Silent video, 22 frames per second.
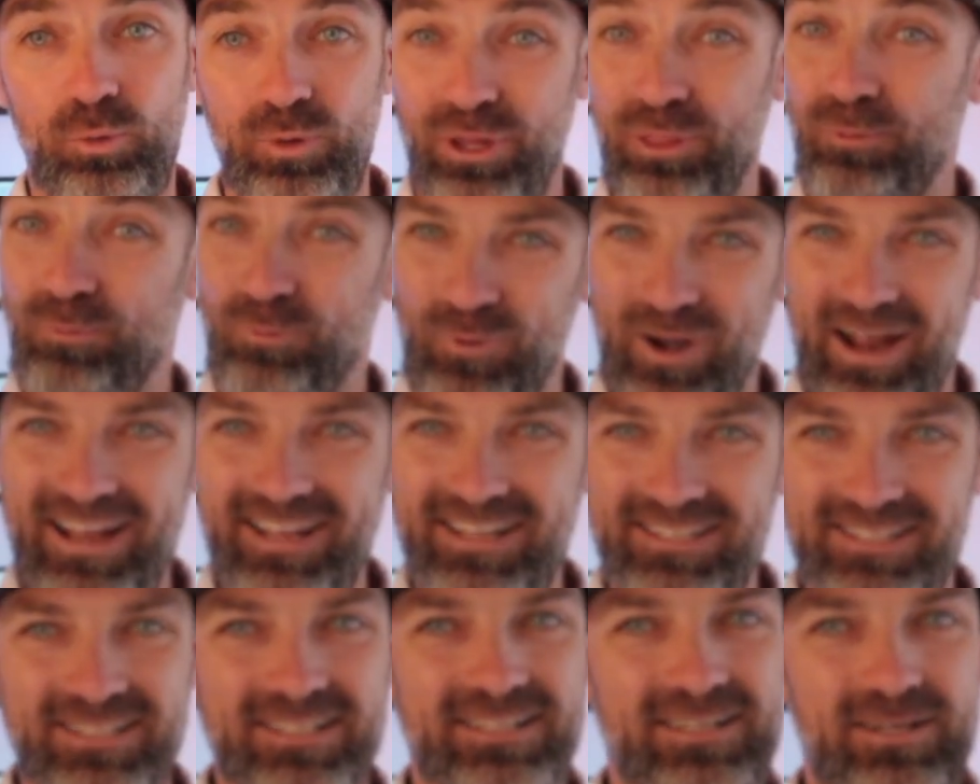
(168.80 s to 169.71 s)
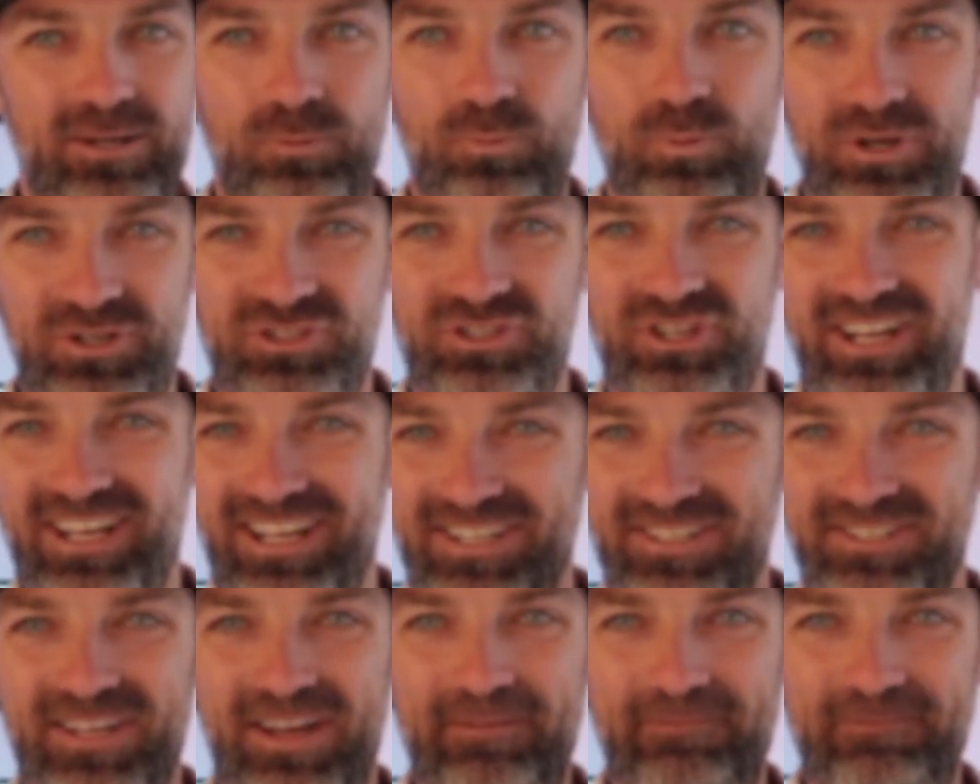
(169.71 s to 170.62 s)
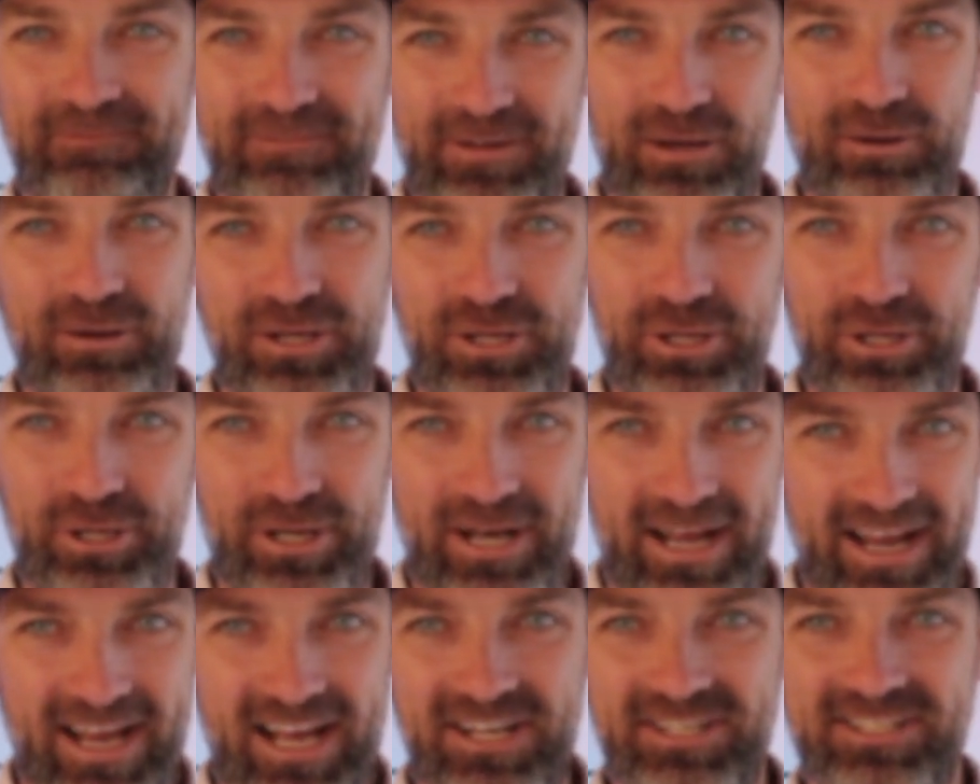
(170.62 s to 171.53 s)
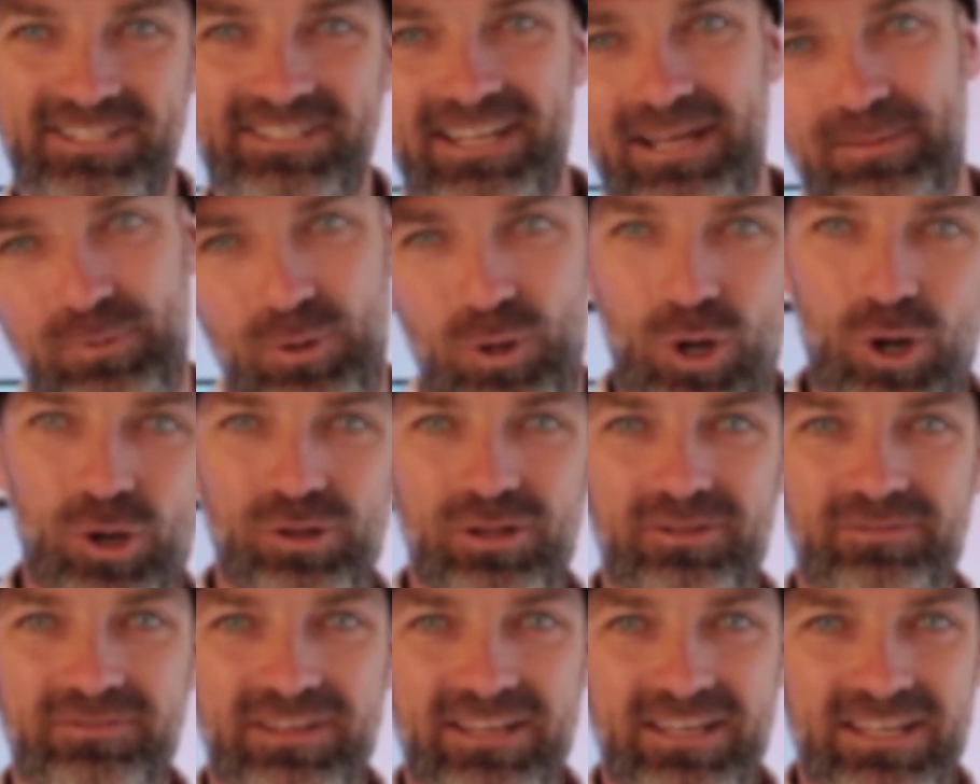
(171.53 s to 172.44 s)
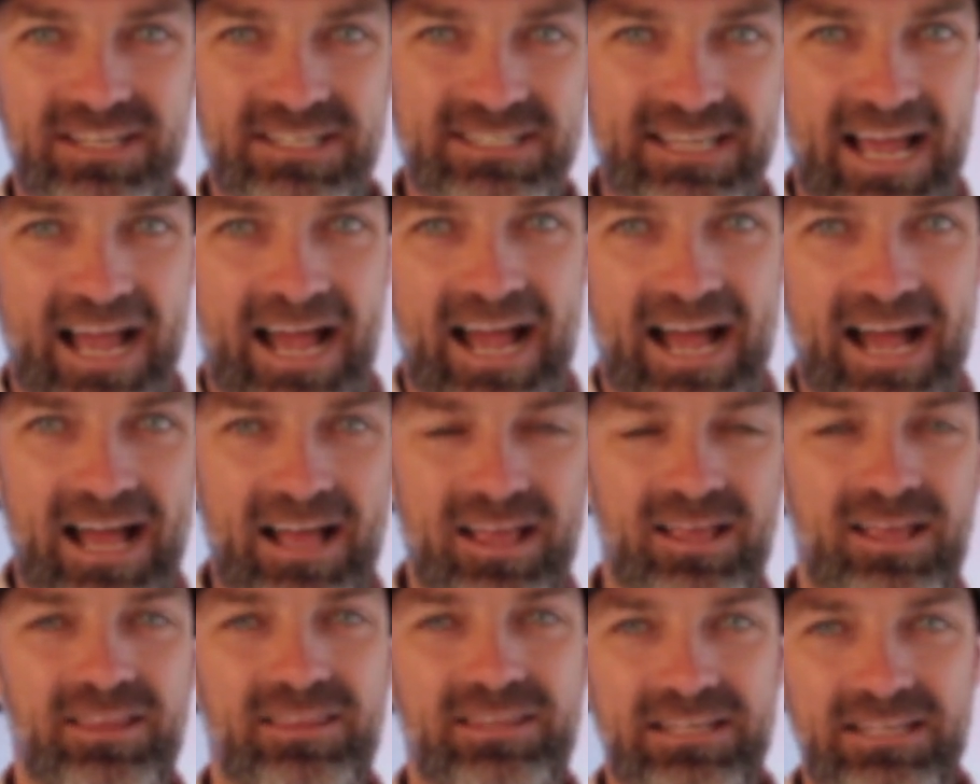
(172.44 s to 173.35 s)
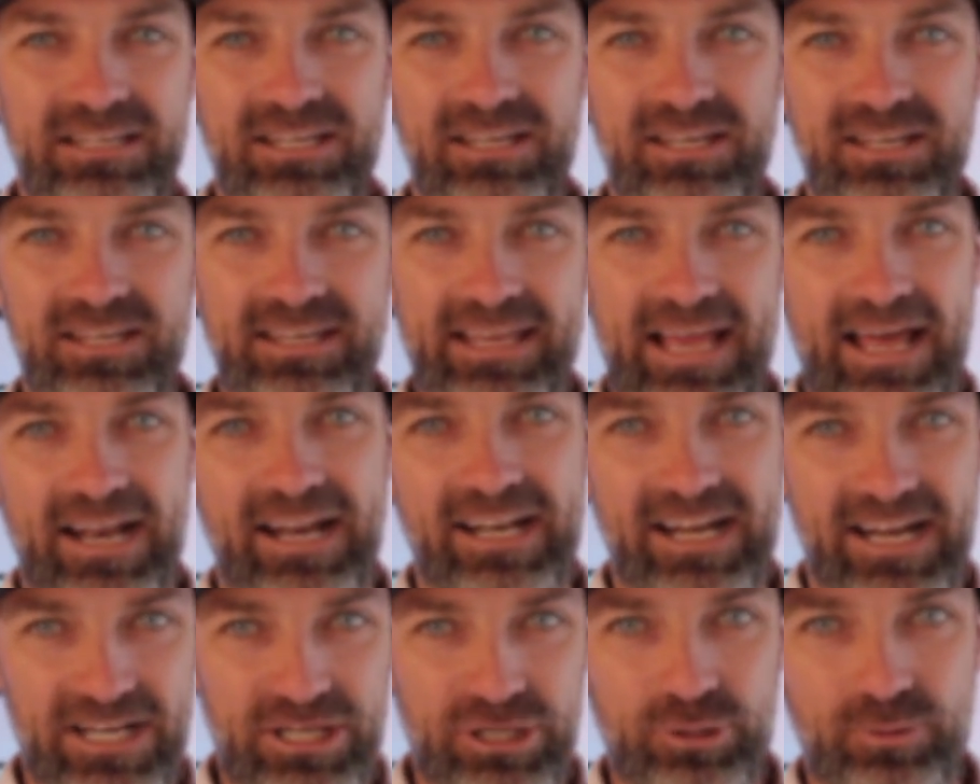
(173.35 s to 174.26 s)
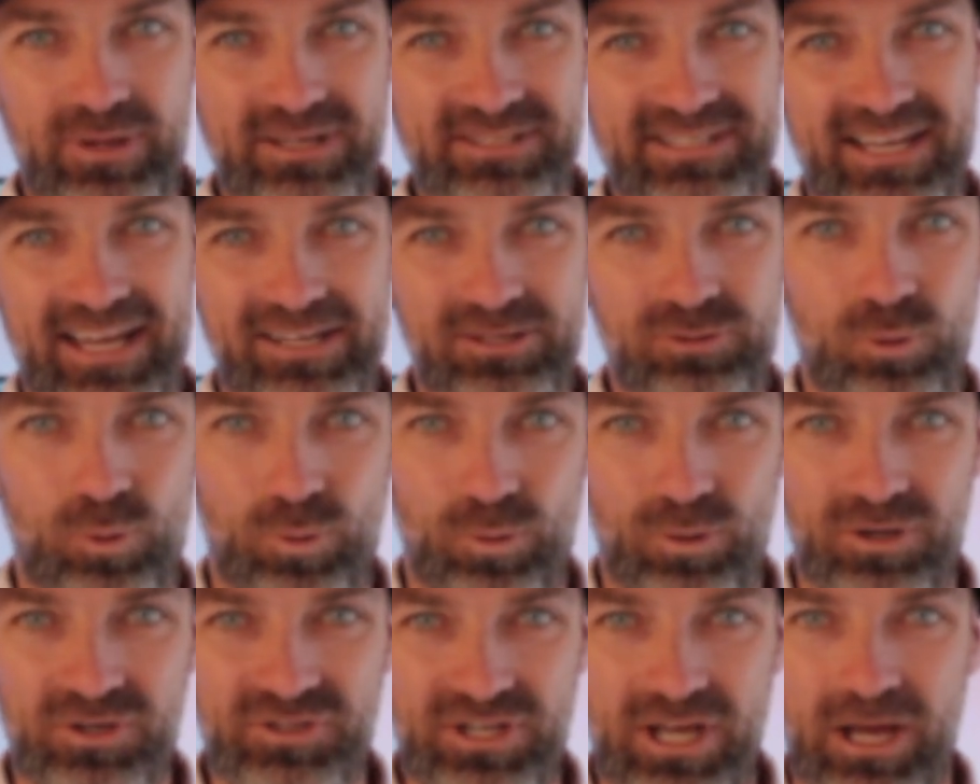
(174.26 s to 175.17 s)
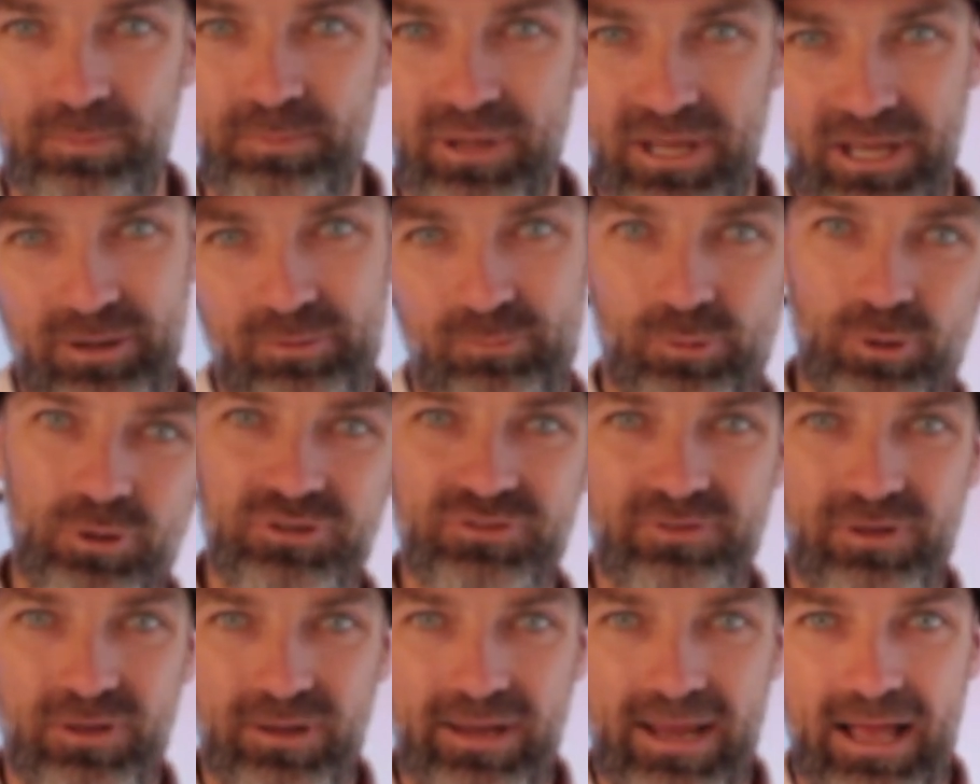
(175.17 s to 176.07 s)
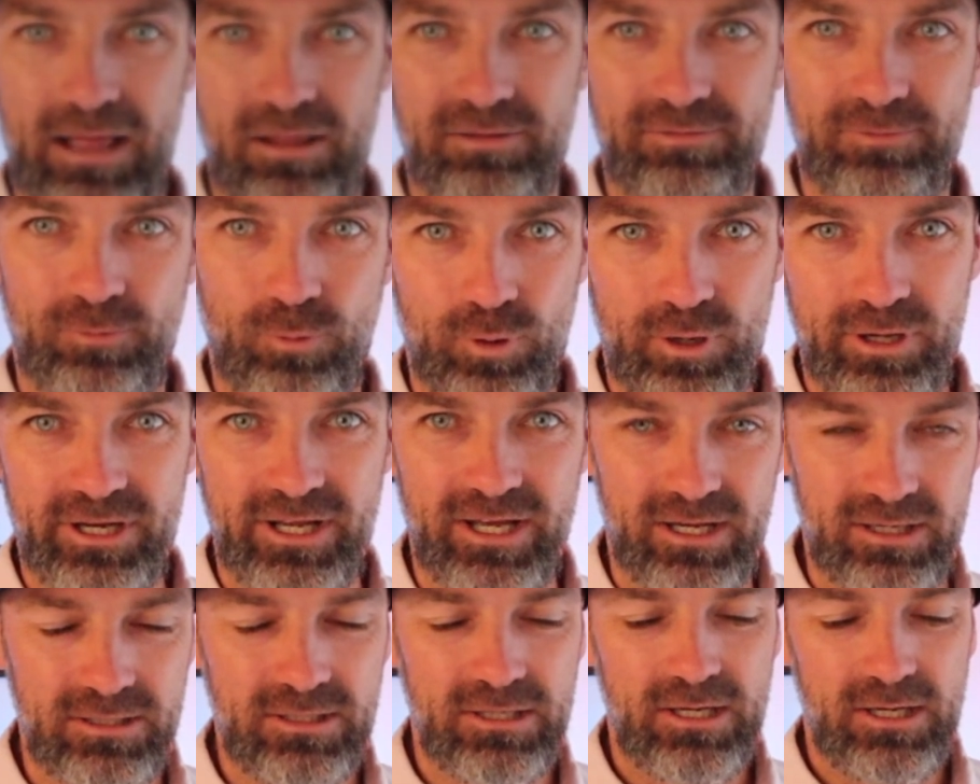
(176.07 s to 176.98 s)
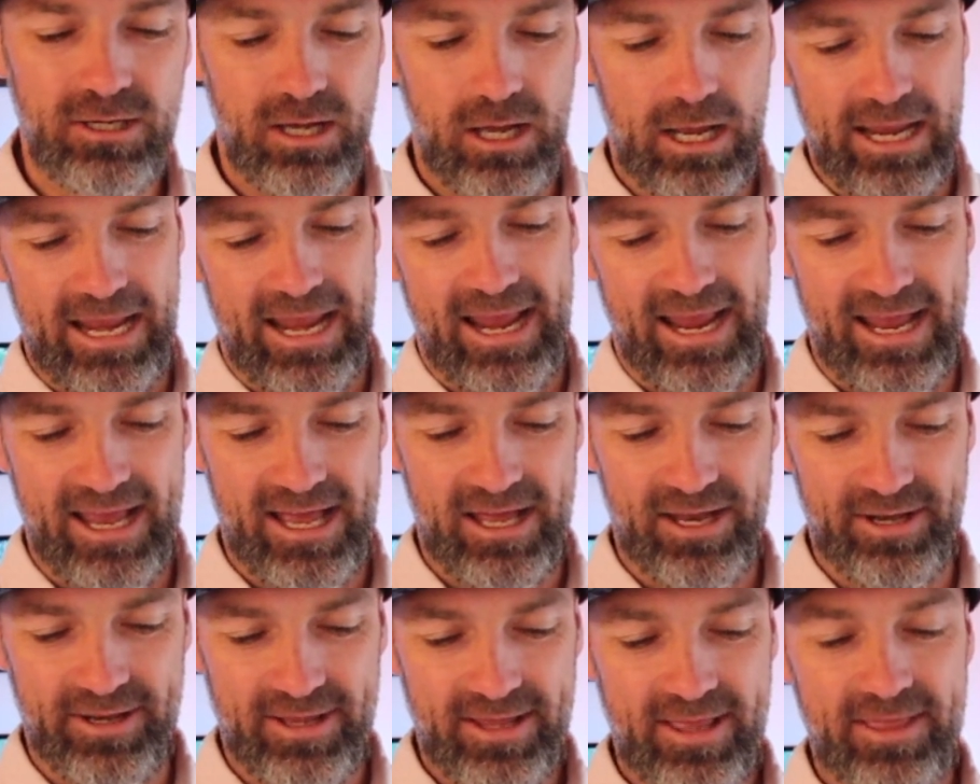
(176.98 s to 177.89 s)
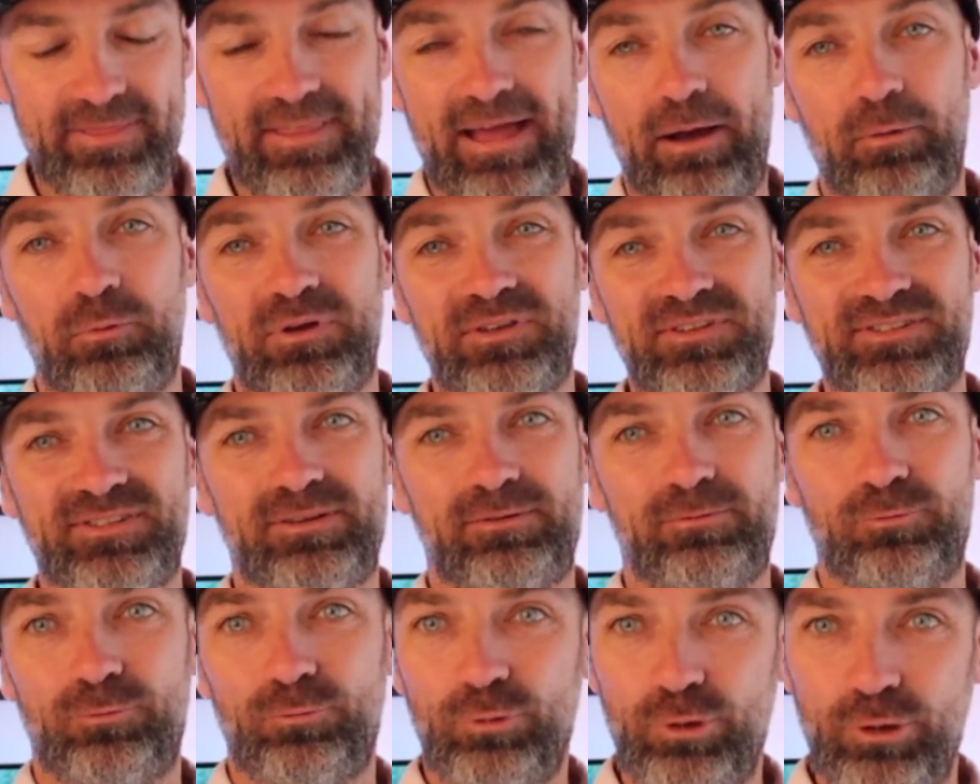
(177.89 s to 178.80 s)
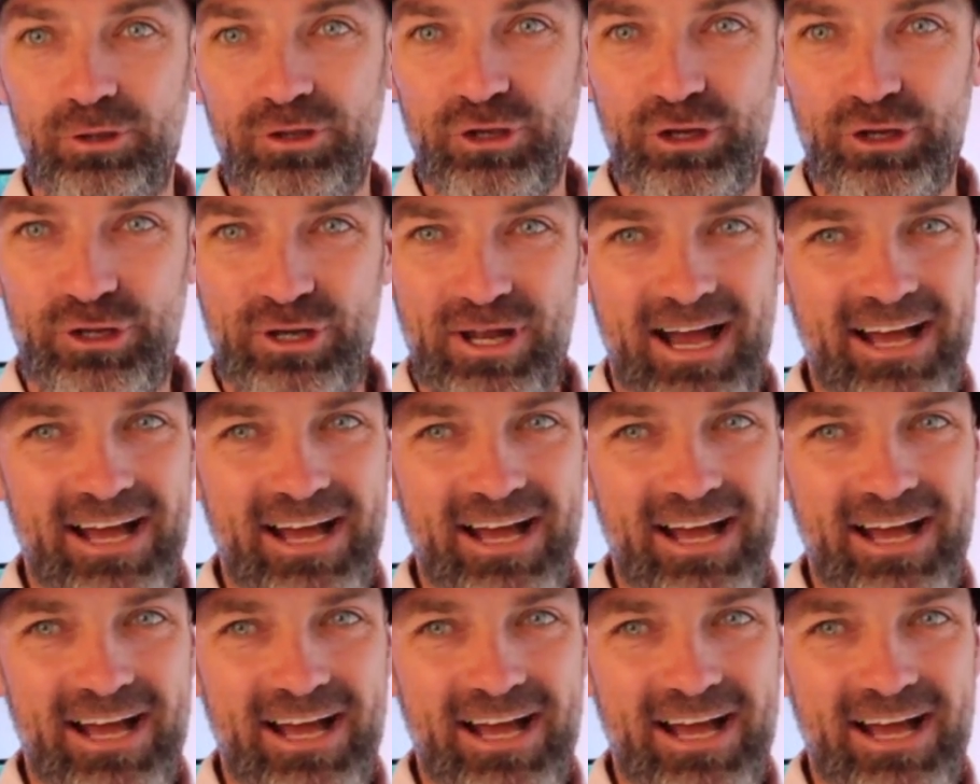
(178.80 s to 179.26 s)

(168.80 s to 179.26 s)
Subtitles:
with rice, which is very good. I got to sample all of these at the Katadyn US headquarters up in Roseville, California, and that was really good.